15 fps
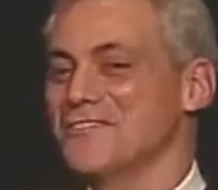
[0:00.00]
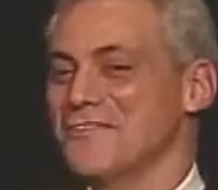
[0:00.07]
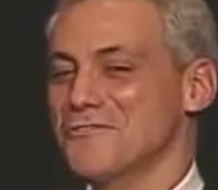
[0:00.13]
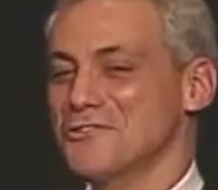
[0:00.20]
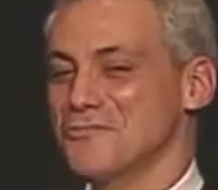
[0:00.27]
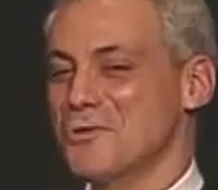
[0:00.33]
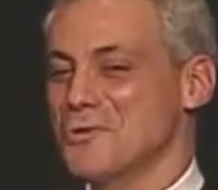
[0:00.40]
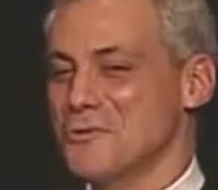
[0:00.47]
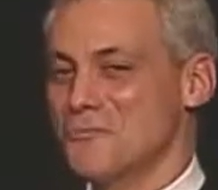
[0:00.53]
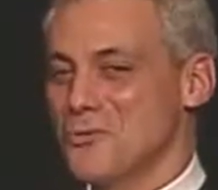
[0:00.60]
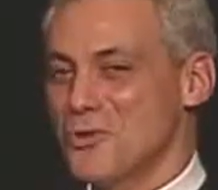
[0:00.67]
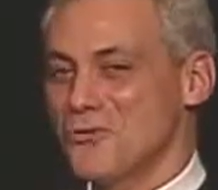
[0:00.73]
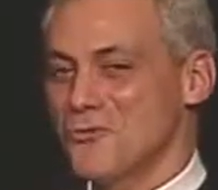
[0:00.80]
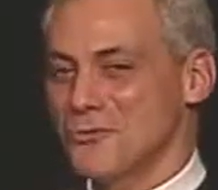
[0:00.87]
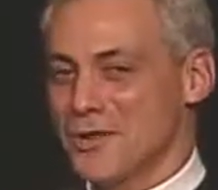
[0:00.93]
ever spoken
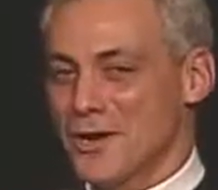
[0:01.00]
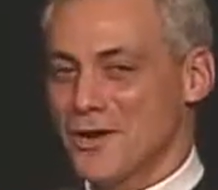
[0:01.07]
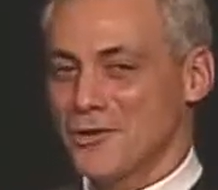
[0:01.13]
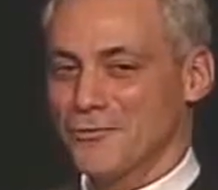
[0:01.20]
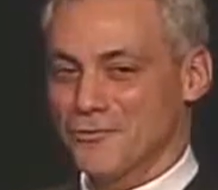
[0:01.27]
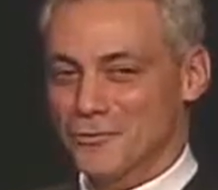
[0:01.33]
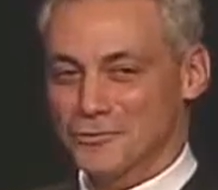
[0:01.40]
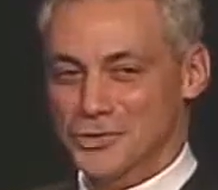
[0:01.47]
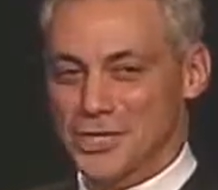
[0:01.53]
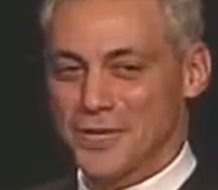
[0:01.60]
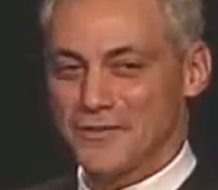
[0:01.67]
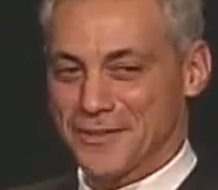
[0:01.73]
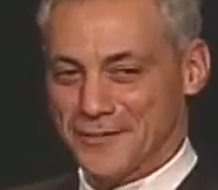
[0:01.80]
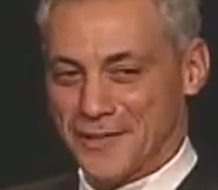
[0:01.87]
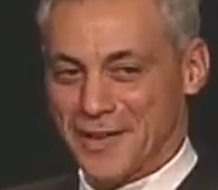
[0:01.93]
more from the heart from
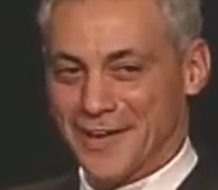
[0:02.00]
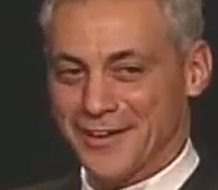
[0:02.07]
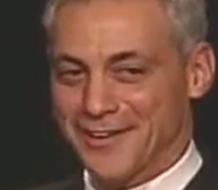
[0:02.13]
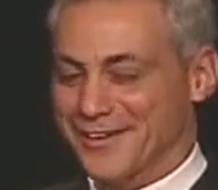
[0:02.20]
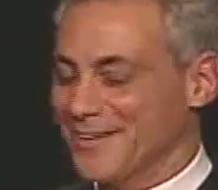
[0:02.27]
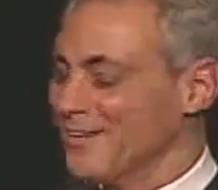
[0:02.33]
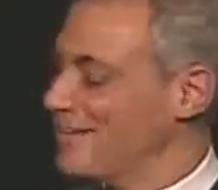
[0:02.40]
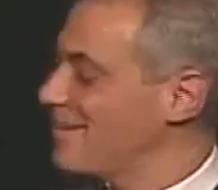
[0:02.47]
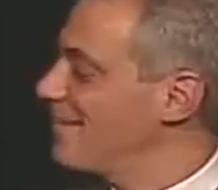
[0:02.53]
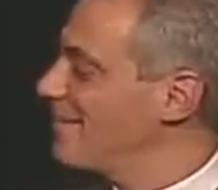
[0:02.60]
John than that. Uh,